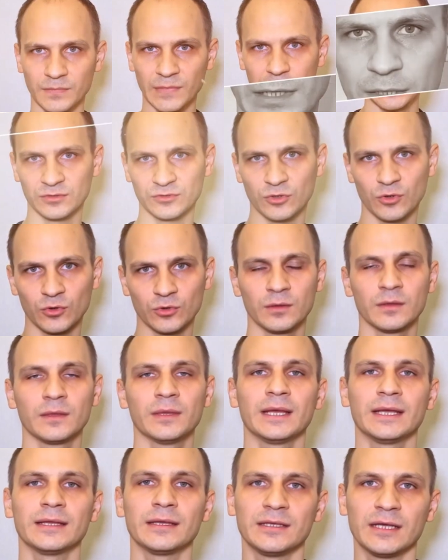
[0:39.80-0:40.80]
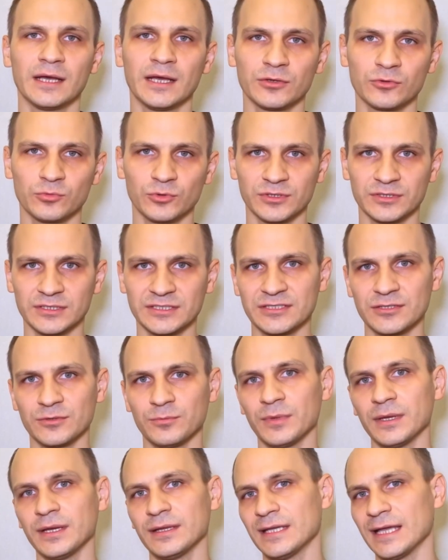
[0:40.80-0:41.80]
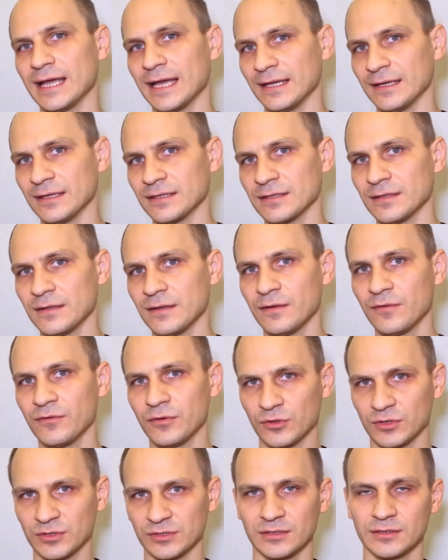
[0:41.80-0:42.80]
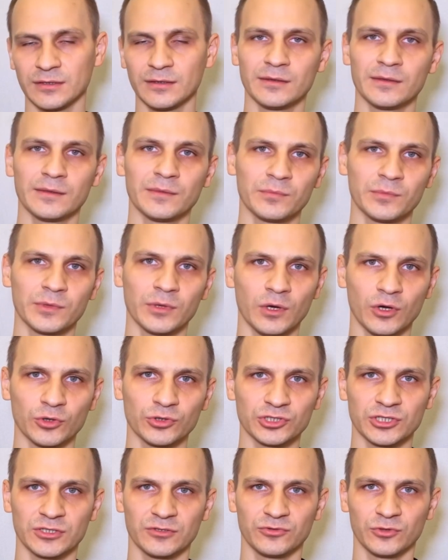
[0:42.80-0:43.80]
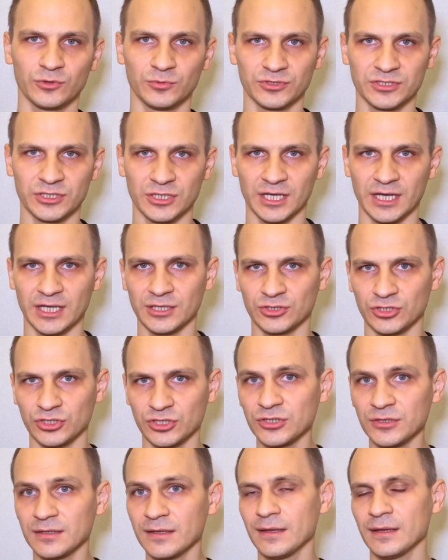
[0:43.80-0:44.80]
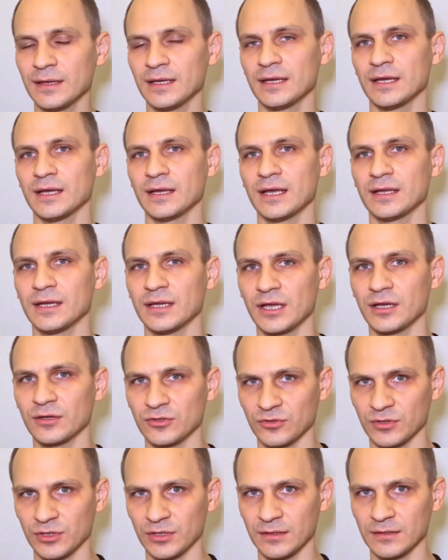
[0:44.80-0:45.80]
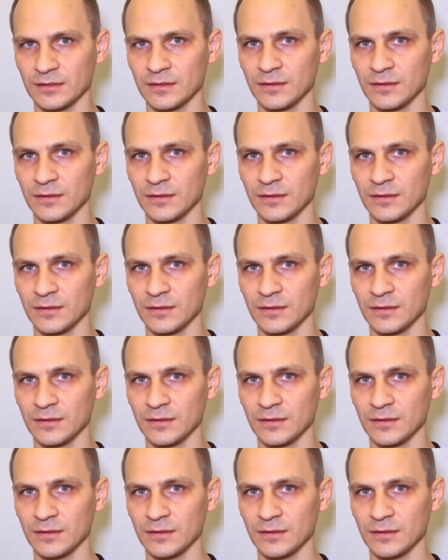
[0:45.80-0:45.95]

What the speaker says: So let's start with the simplest case. First, launching from scratch in another country.